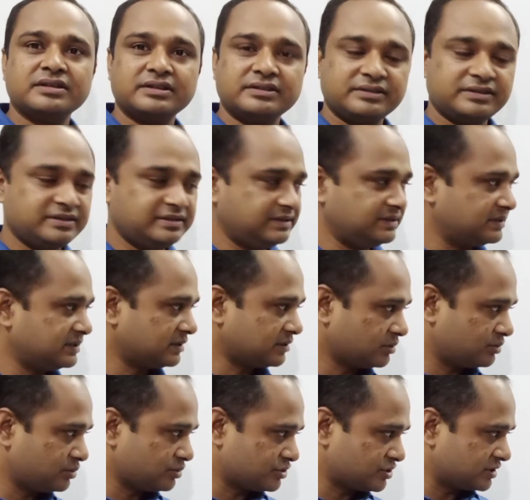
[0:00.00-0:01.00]
this is our
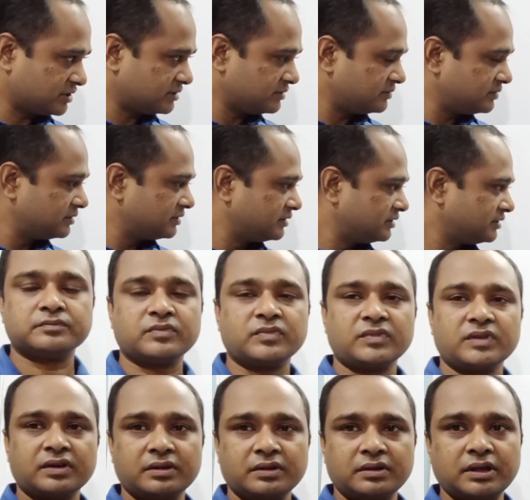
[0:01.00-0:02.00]
question.
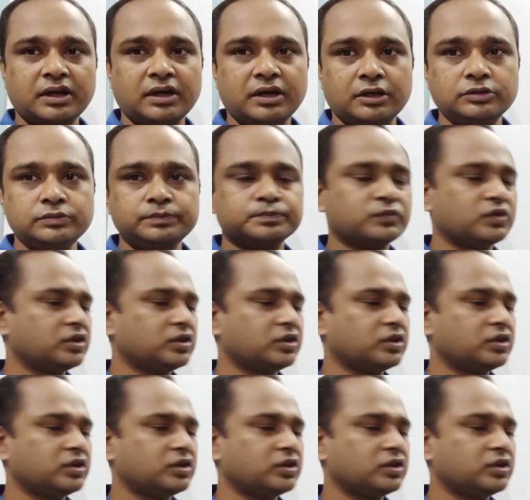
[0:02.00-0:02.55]
Now